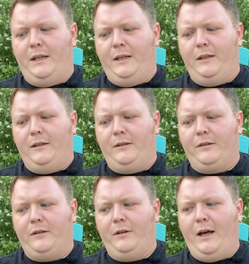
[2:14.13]

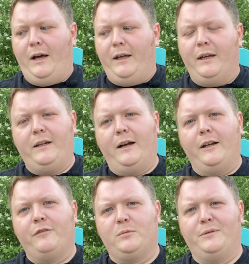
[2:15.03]
And I had
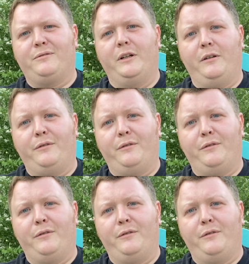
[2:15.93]
got it from a friend of